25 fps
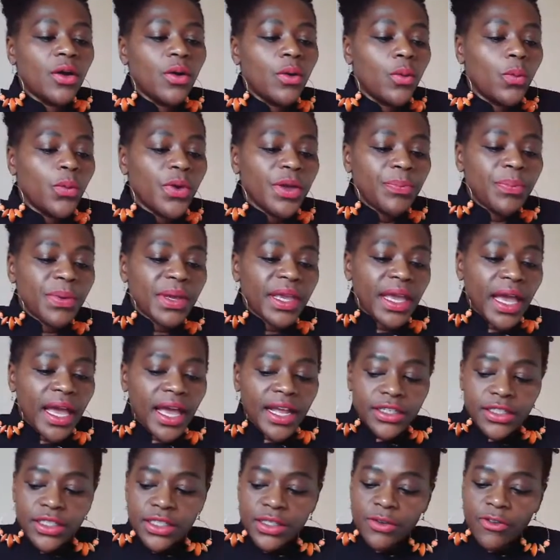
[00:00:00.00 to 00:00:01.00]
we
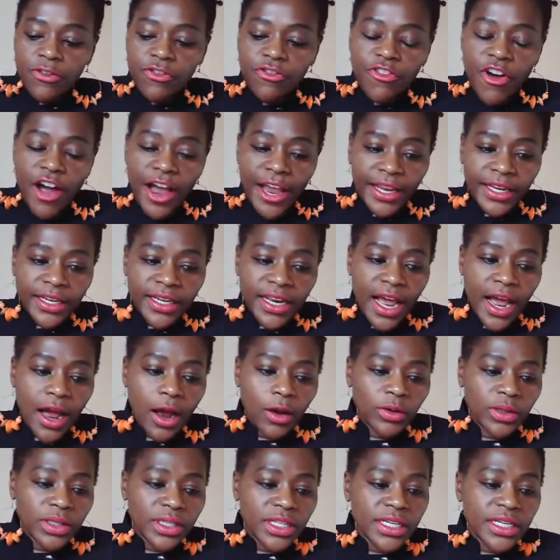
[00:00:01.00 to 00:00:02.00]
began to find
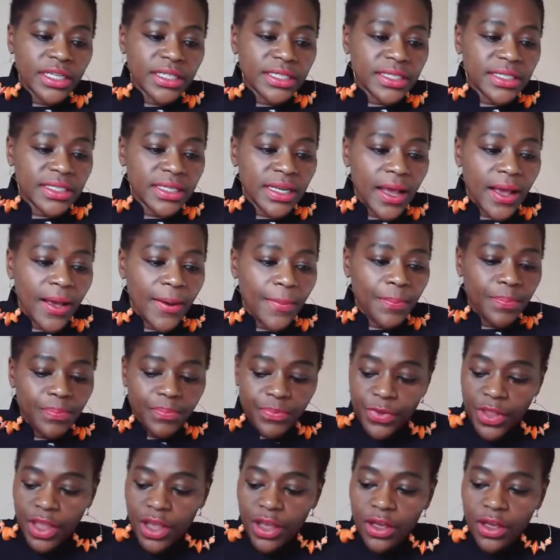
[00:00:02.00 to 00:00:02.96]
out that